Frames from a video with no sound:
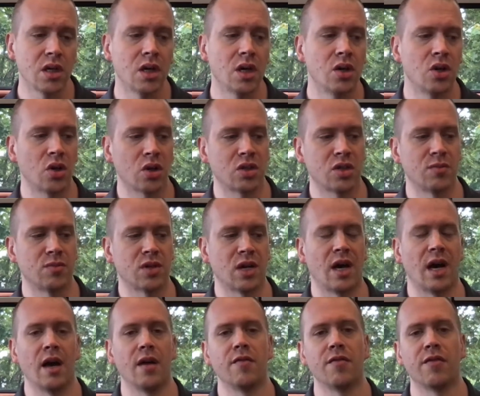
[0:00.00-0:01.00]
Took some
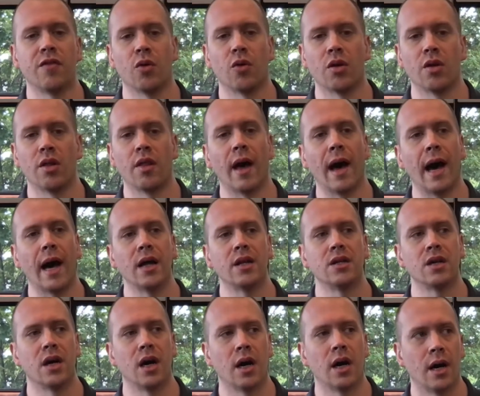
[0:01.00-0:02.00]
time for that
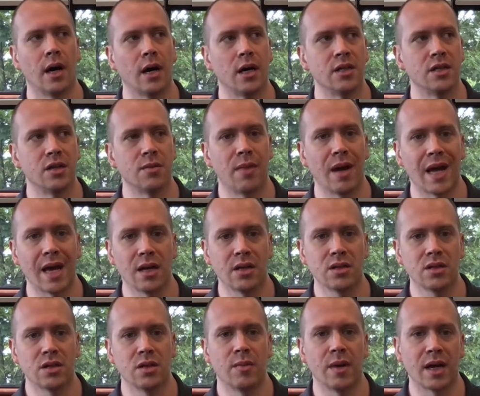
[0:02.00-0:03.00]
demand
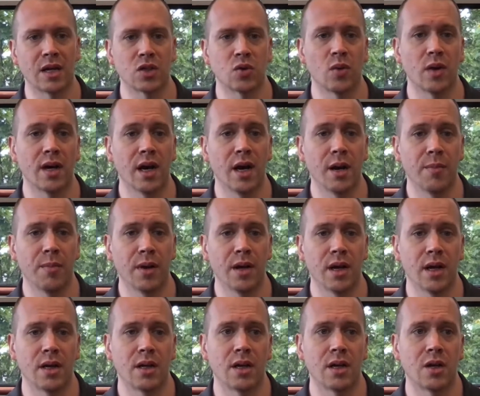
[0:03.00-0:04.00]
to make its way up,
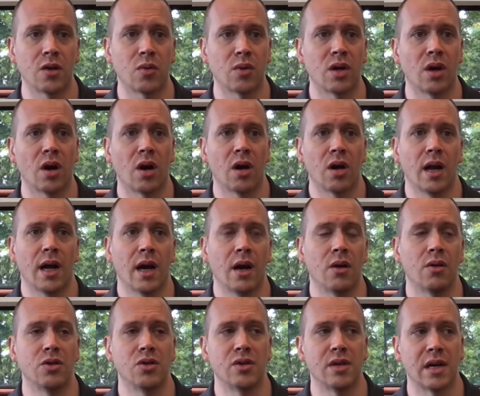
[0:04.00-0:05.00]
and here we are now in
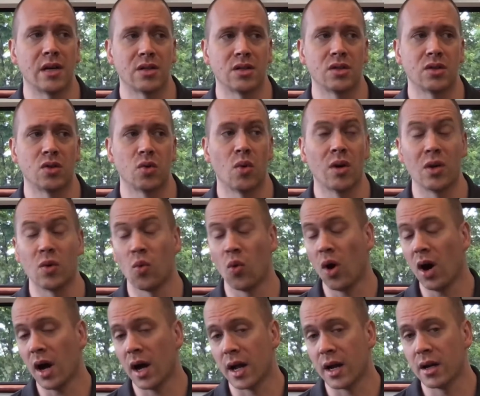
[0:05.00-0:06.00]

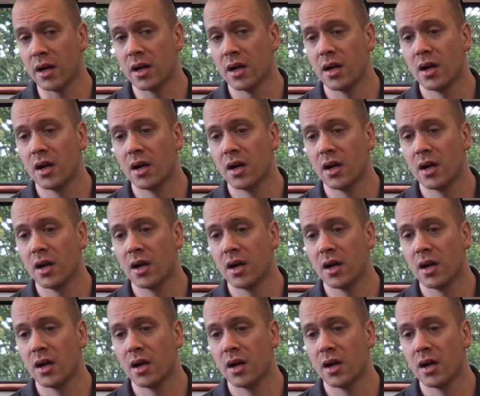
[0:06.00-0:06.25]
2021,